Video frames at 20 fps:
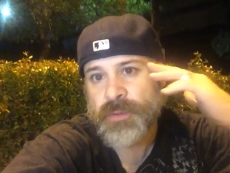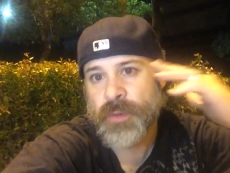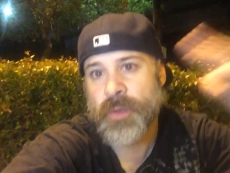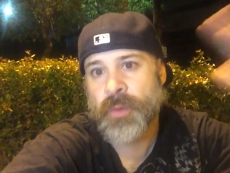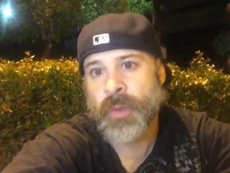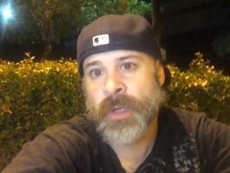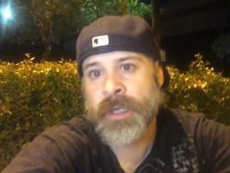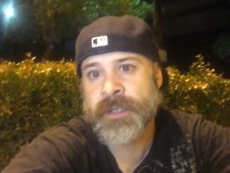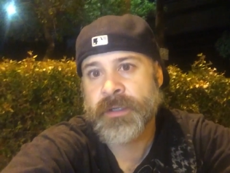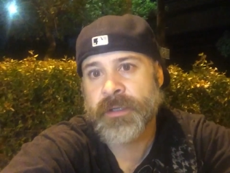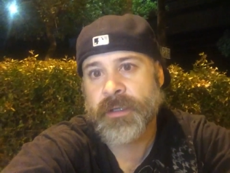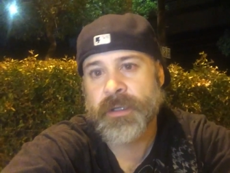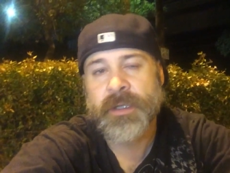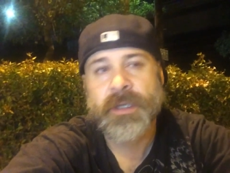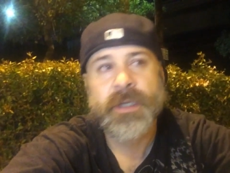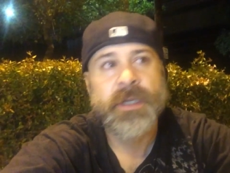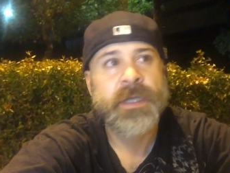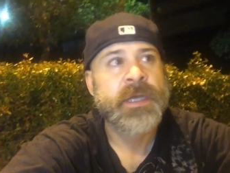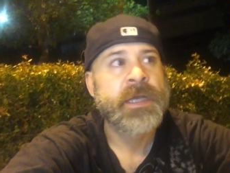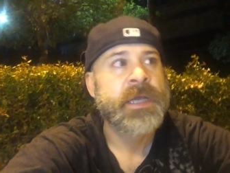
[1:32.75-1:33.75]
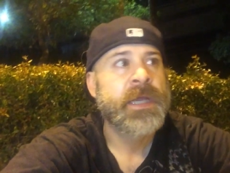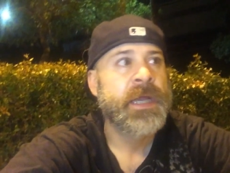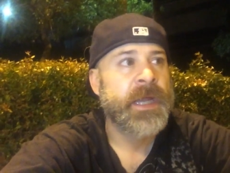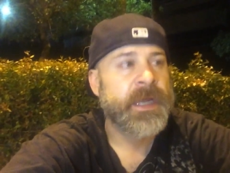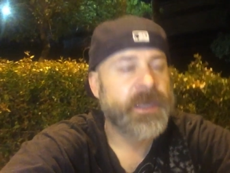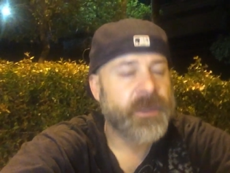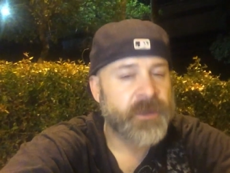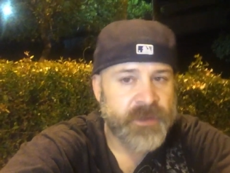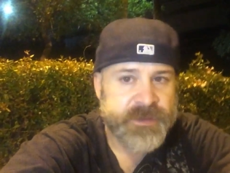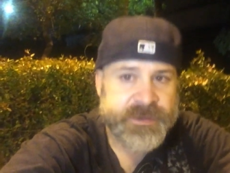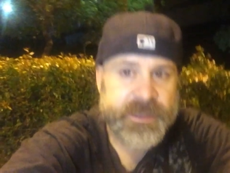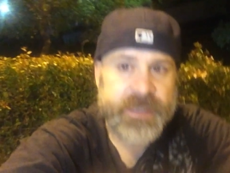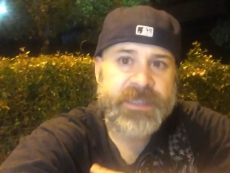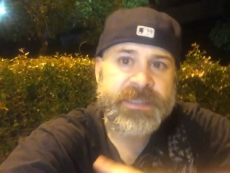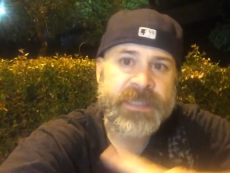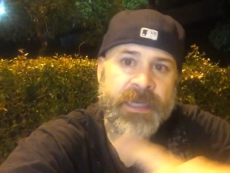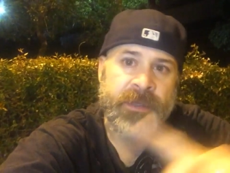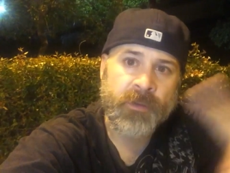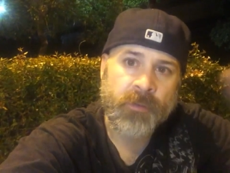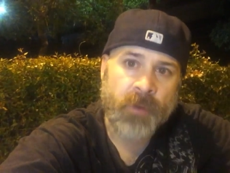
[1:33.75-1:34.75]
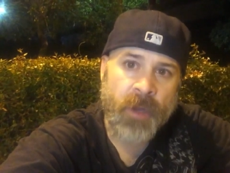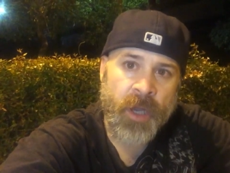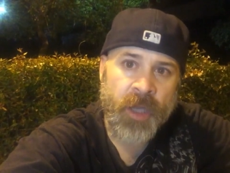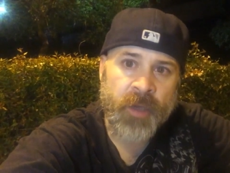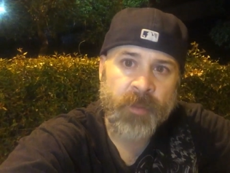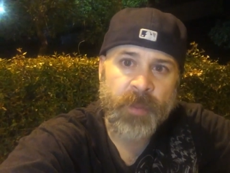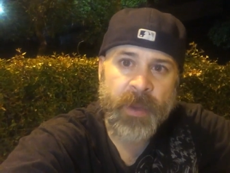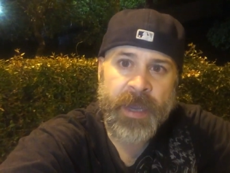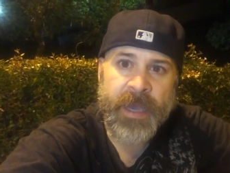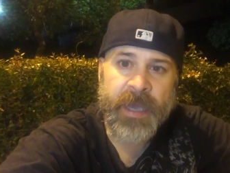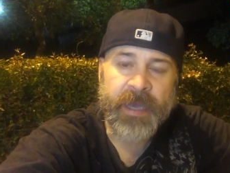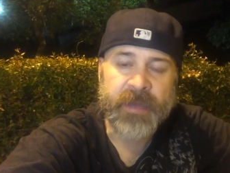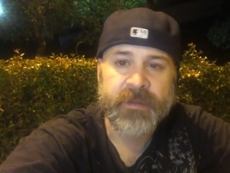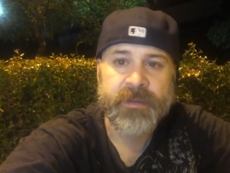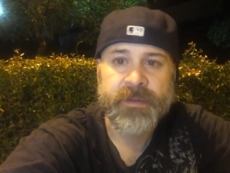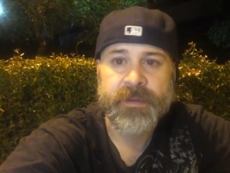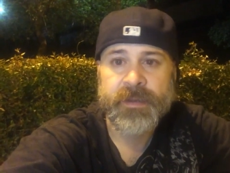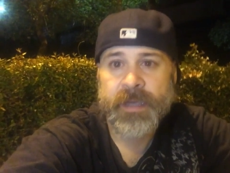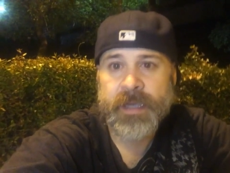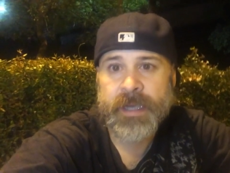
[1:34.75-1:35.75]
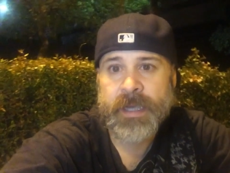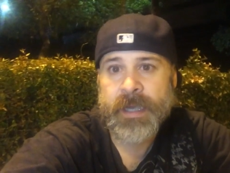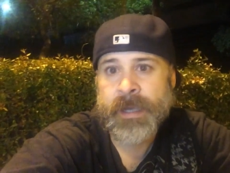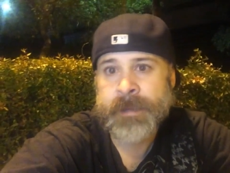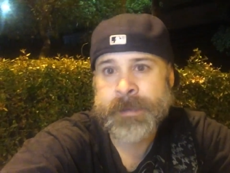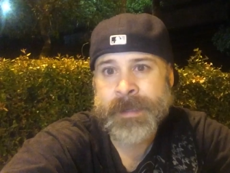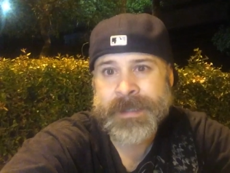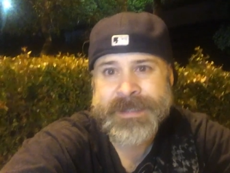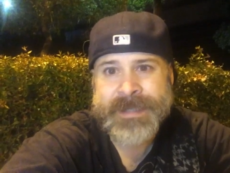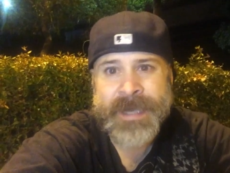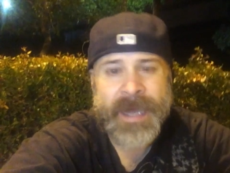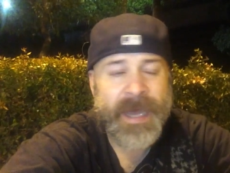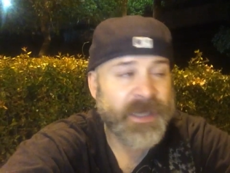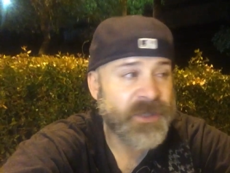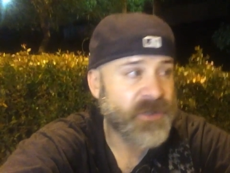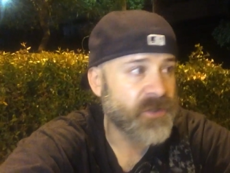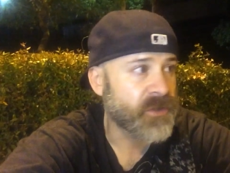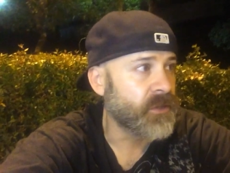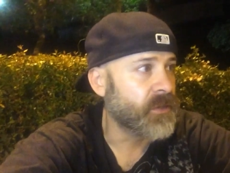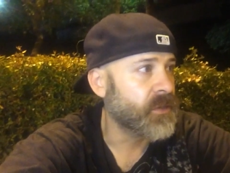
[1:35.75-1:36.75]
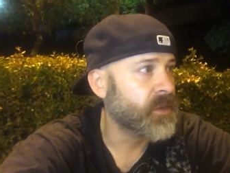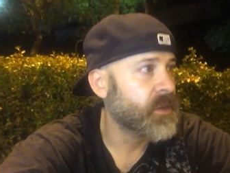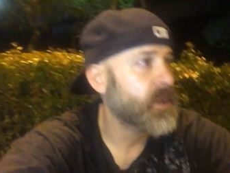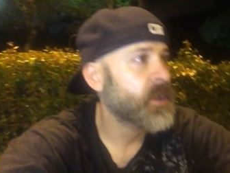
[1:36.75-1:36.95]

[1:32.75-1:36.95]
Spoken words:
will wander and it'll take us down the wrong path, and that's natural.